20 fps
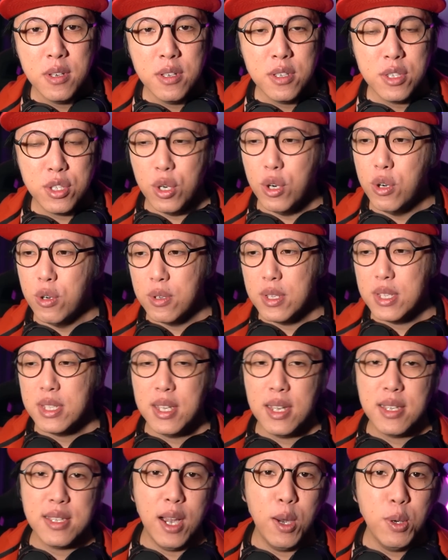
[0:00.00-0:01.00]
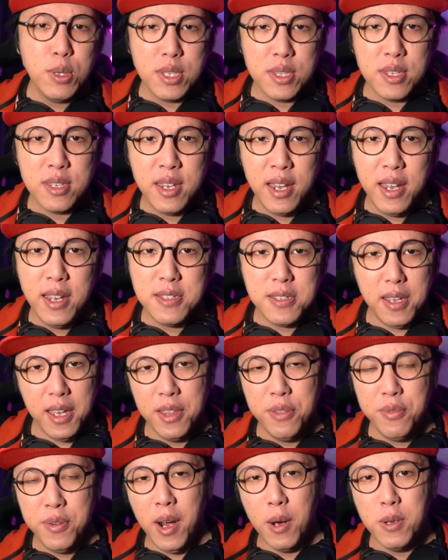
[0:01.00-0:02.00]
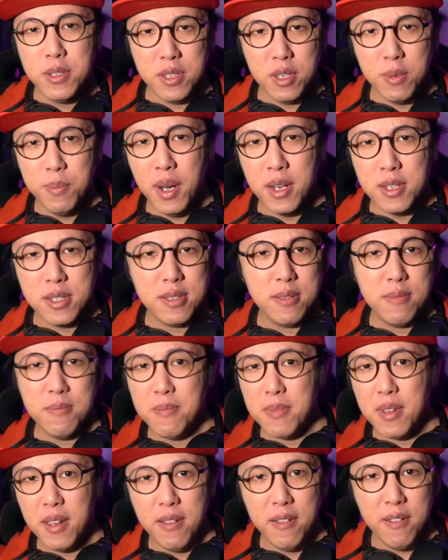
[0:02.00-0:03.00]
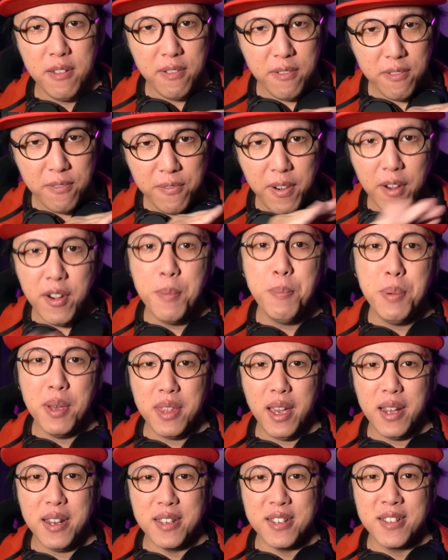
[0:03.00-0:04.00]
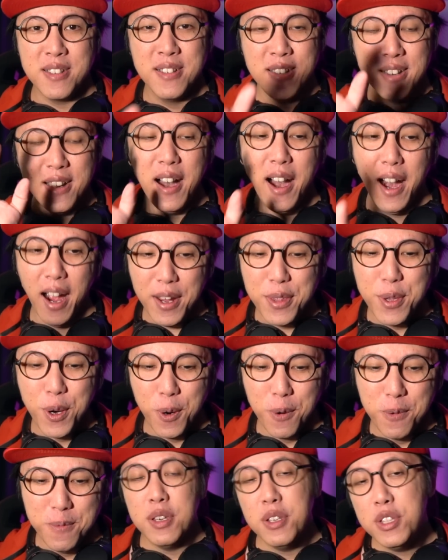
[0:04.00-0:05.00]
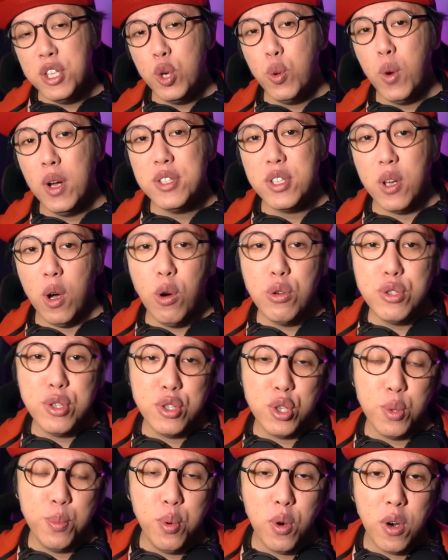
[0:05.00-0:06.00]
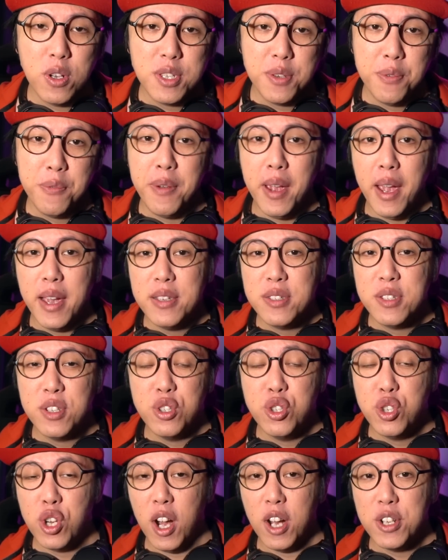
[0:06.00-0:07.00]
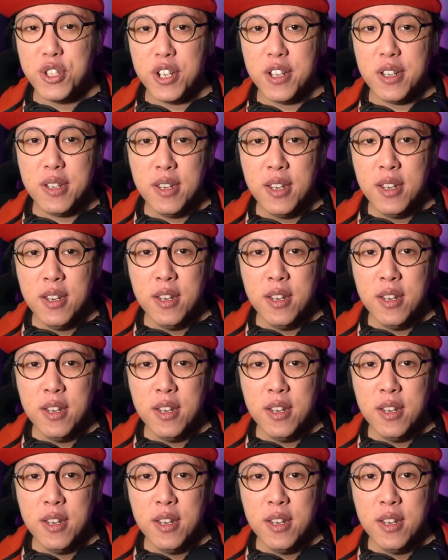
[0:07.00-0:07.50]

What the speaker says: So 6 hours in the case and 3 hours in the buds. Very pathetic, I know. The new ones also supports fast charging.